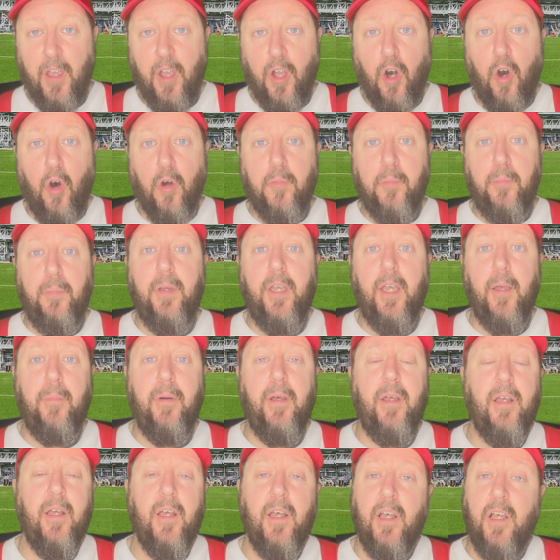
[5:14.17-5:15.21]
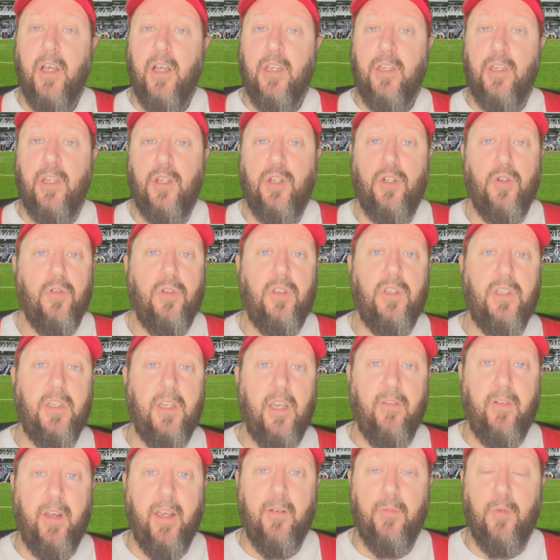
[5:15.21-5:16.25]
on paper, you should say,
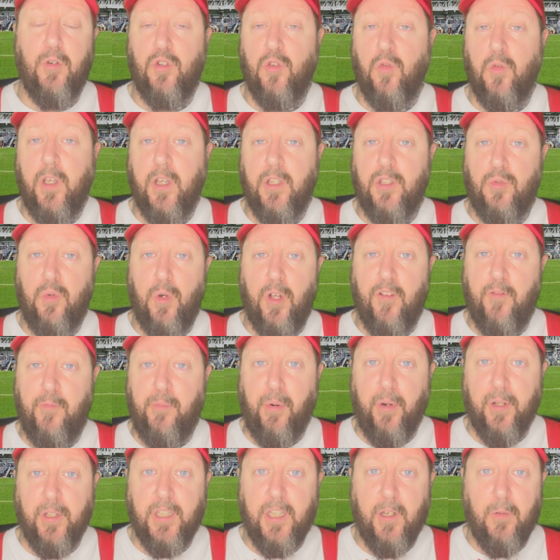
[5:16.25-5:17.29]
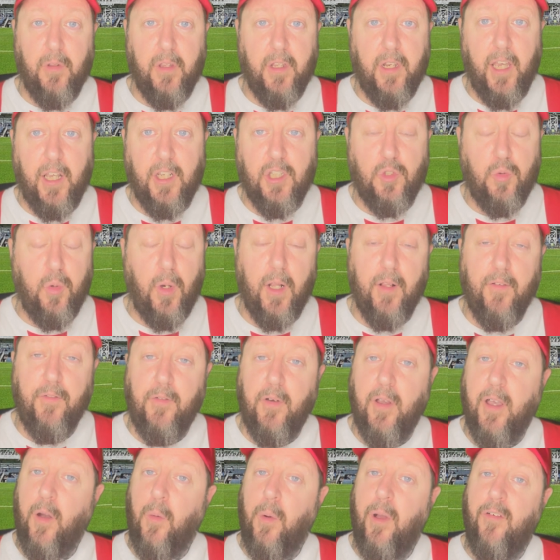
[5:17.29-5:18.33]
right, we should get 12 points out of the next 12.
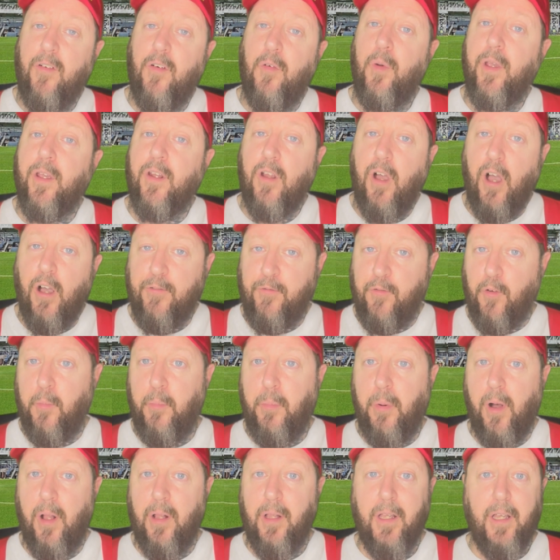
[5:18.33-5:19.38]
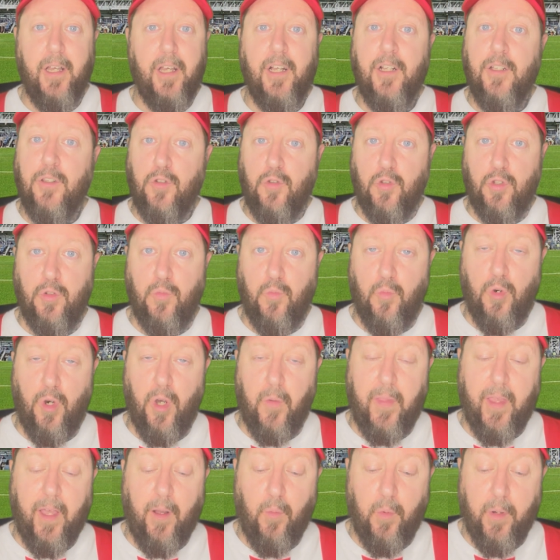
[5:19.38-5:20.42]
However, we know football doesn't work
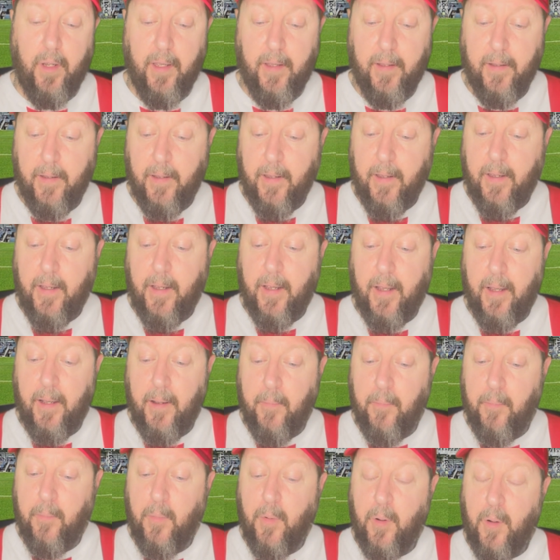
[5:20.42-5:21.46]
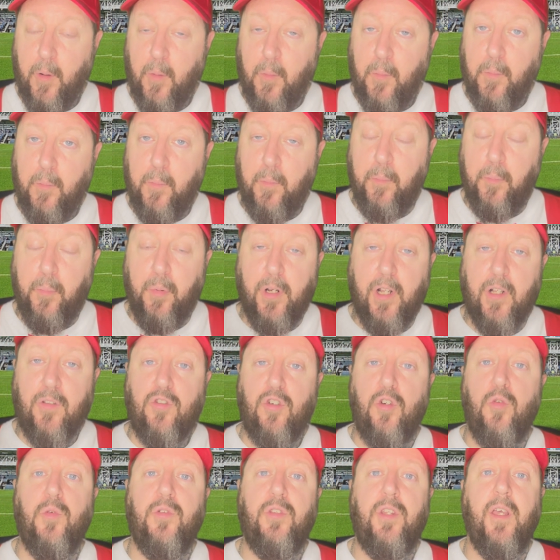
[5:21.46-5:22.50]
that way. But I
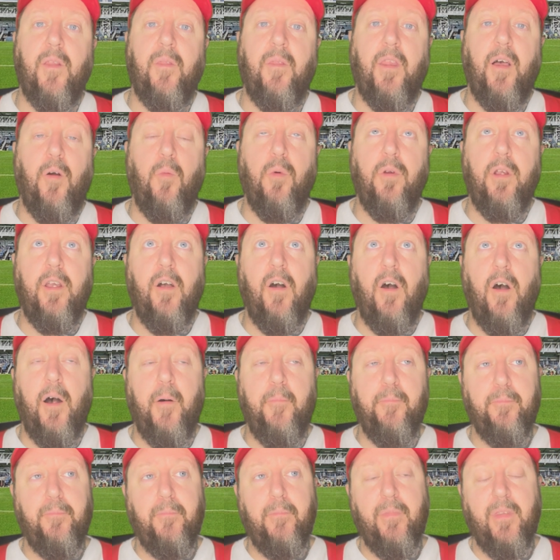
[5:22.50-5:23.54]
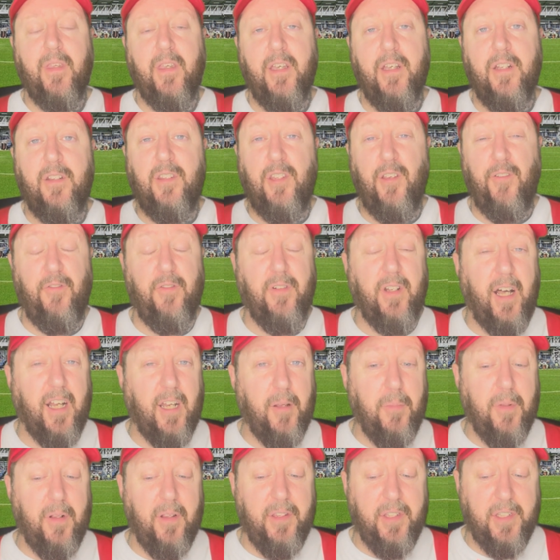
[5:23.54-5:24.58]
do think that we are a different
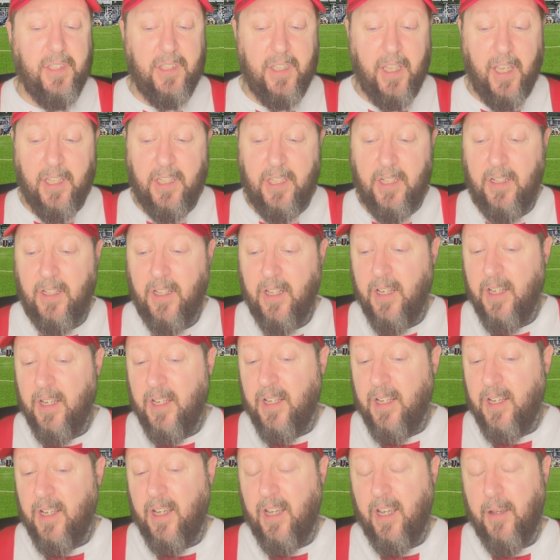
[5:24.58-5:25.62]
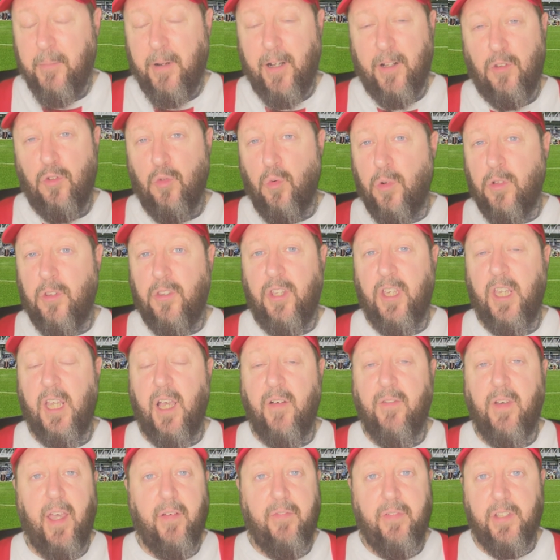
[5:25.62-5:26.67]
animal this season. I don't think
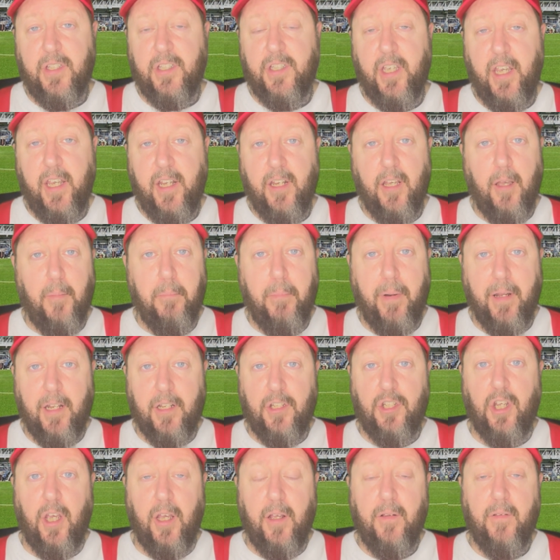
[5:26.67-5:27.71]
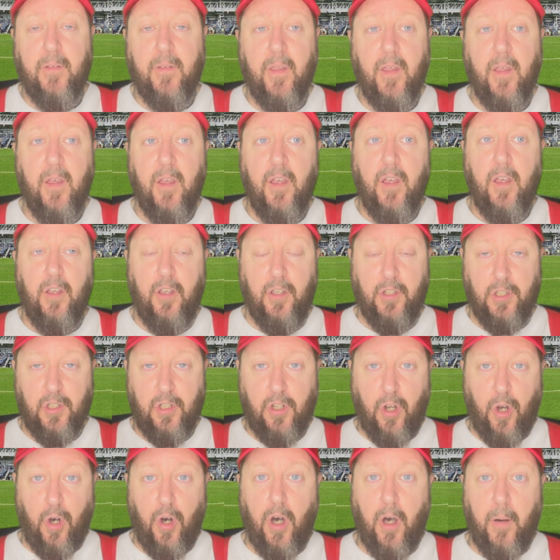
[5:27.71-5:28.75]
I've ever seen a manager as
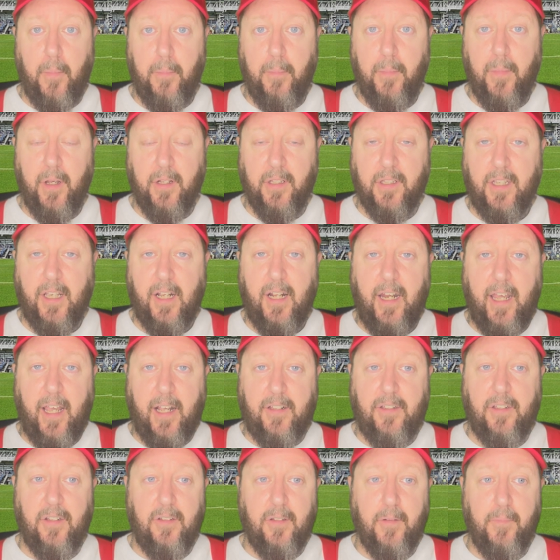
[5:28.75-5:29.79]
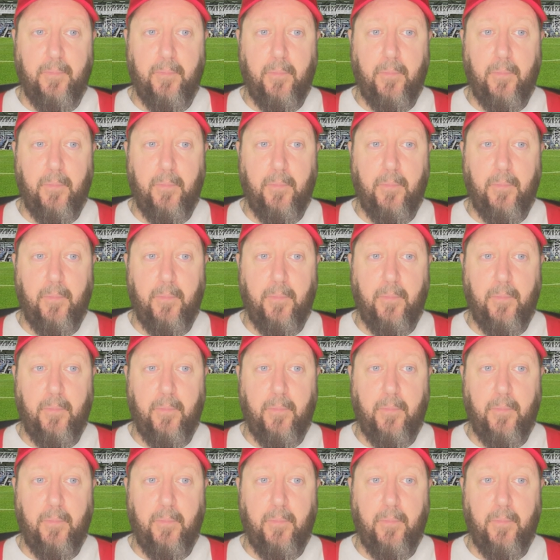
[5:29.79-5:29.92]
calm and collected